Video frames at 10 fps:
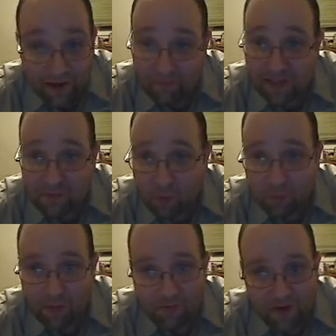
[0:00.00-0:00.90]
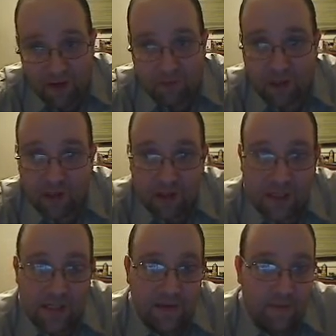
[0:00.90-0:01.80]
and uh, I've never really
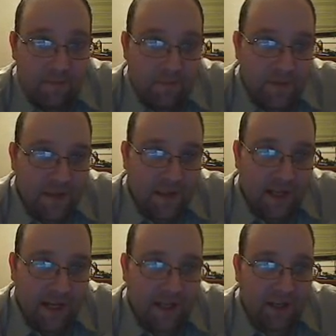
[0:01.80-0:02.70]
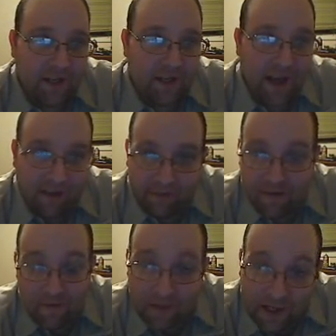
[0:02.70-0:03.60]
had to borrow, you know,
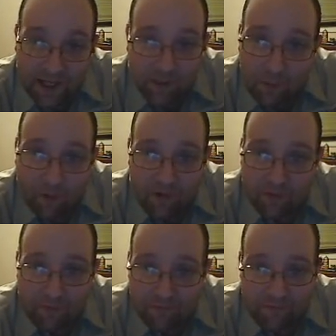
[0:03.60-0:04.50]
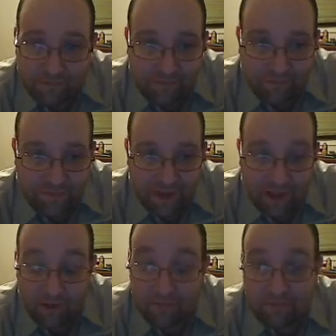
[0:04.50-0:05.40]
from anybody. So I just
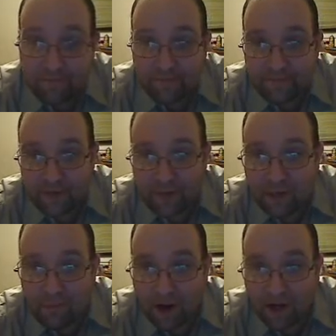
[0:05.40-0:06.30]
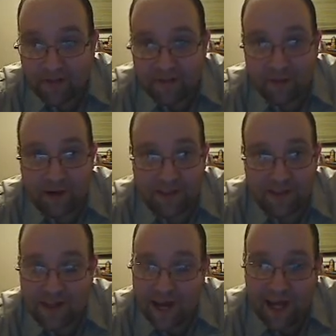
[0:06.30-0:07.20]
I, I hate doing that.
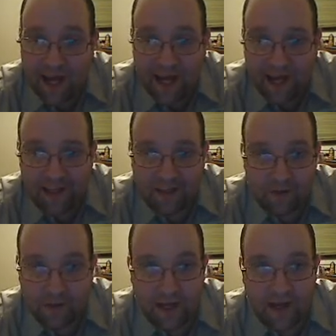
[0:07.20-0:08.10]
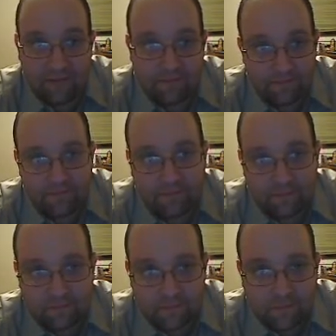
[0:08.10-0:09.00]
But anyway, guys, shop dog
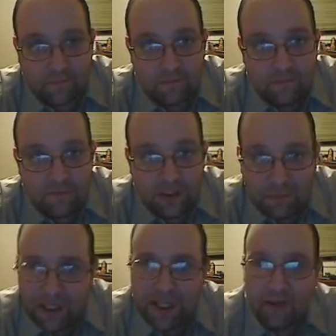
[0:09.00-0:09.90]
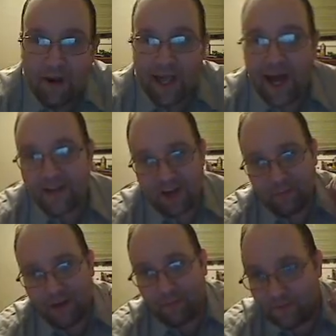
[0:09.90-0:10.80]
shop dog Sam
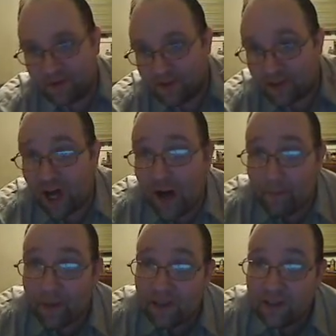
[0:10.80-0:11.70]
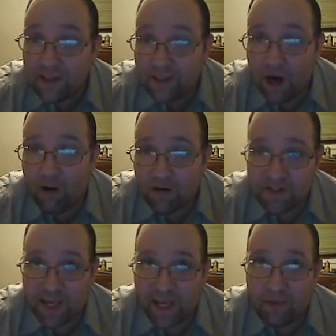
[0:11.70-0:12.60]
S H O P D O G
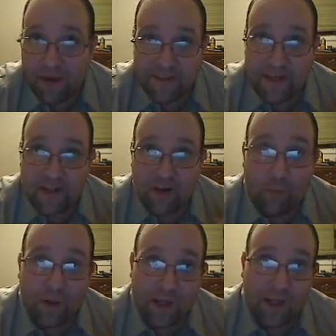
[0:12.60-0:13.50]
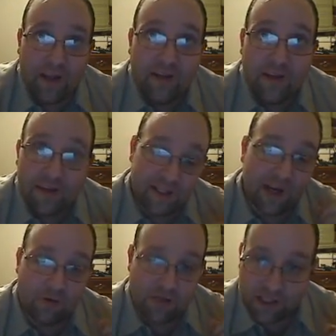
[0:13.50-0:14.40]
S A M shop dog Sam. Look him up
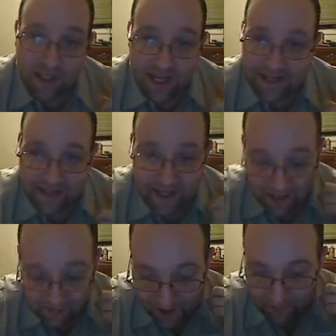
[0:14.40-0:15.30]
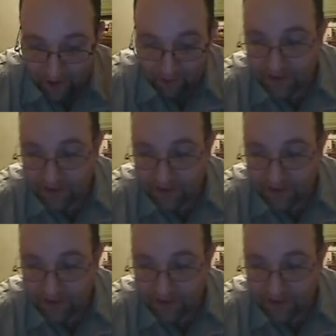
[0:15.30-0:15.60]
subscribe to him.